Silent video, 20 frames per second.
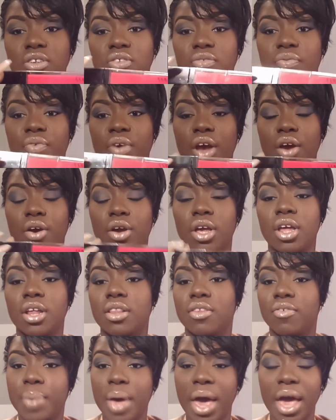is very,
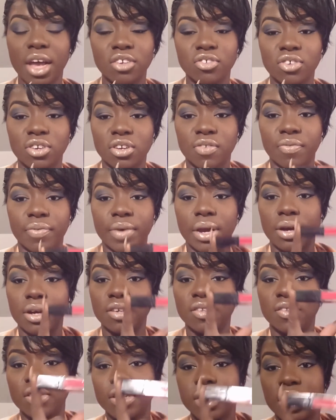the packaging is
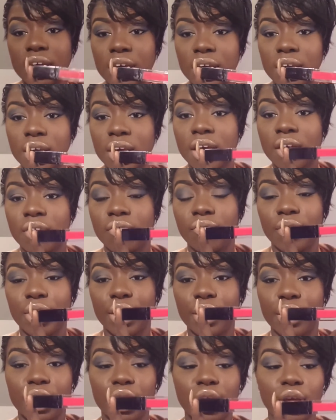very sleek,
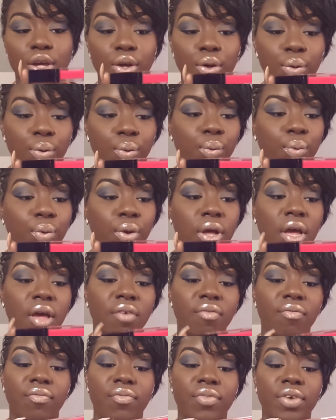very cute,
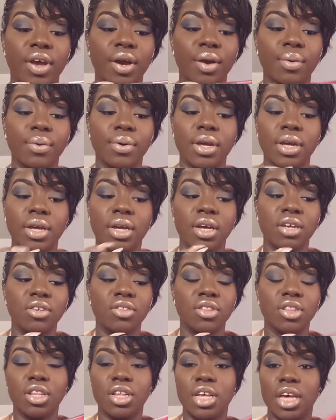very
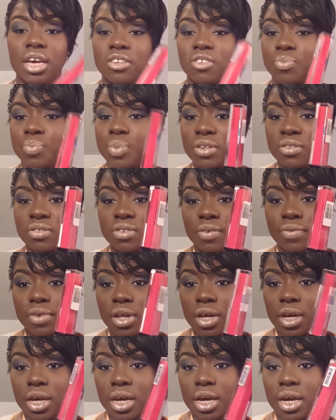expensive
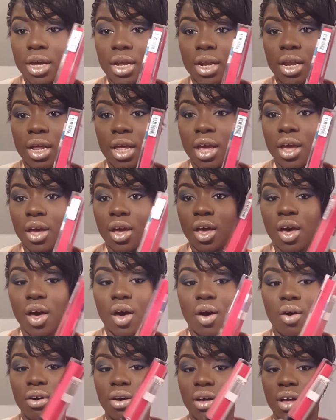looking.
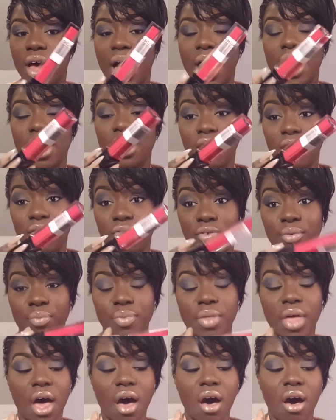I love
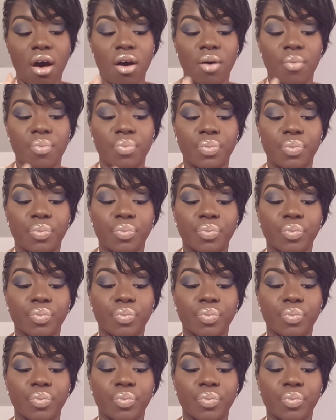them. Um,